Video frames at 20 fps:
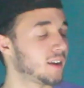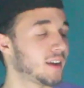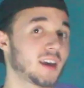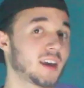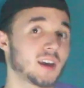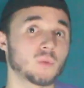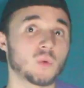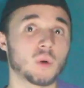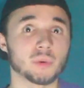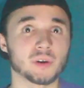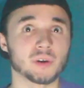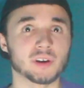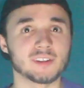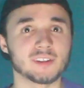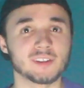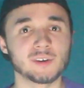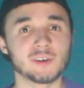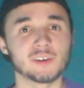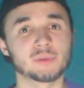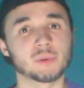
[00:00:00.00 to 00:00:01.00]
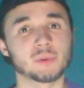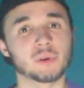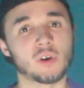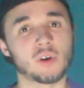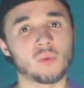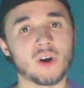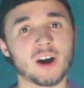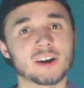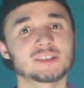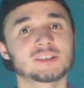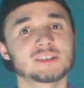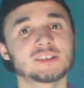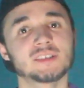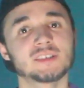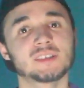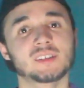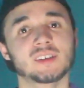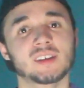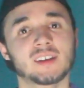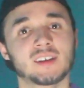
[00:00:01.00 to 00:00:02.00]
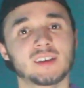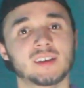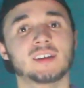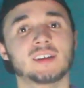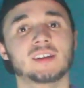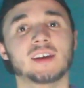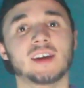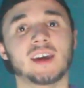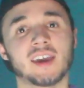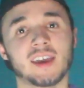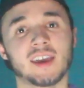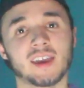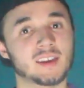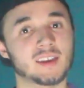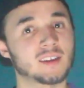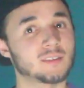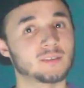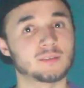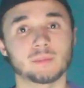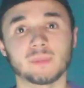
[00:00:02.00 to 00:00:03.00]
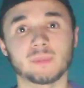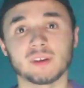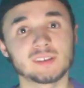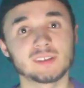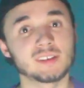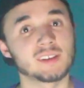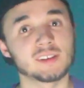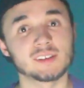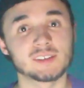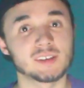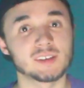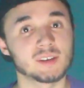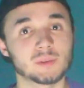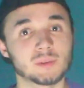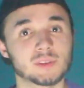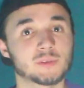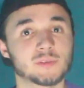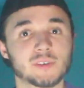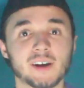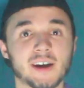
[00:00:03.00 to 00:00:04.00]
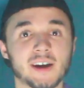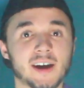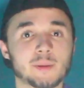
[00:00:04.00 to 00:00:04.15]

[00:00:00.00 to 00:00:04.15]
And what we're going to do is we're going to watch this and basically see what the fuck